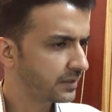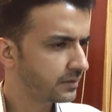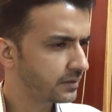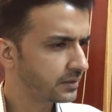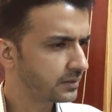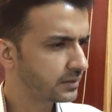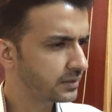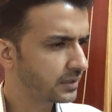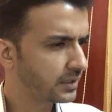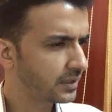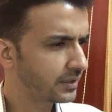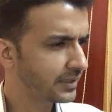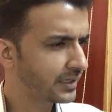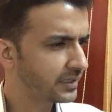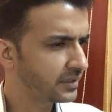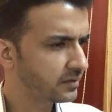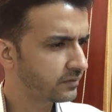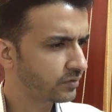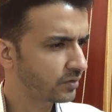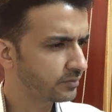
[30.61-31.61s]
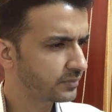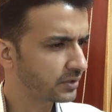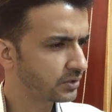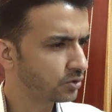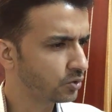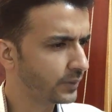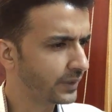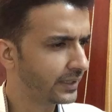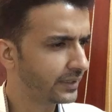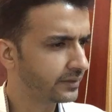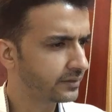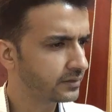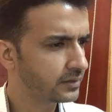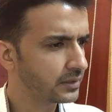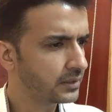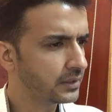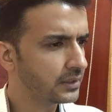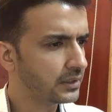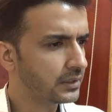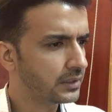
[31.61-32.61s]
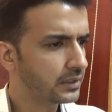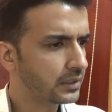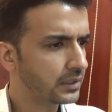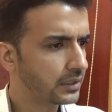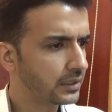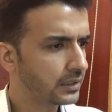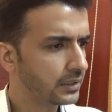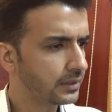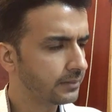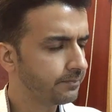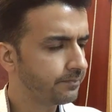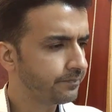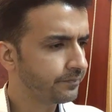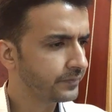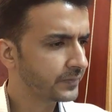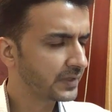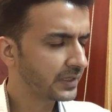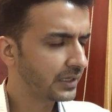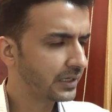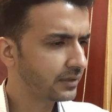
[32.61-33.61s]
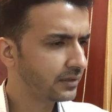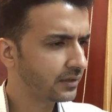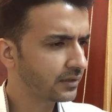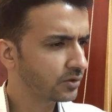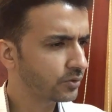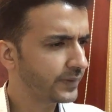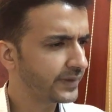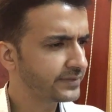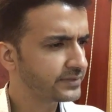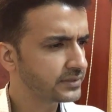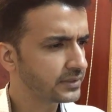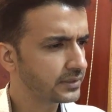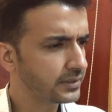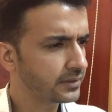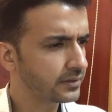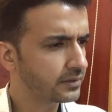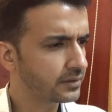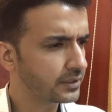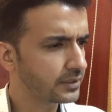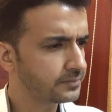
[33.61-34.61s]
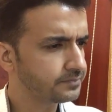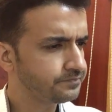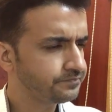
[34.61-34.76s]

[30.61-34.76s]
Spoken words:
Cynthia writes from the US, and her question is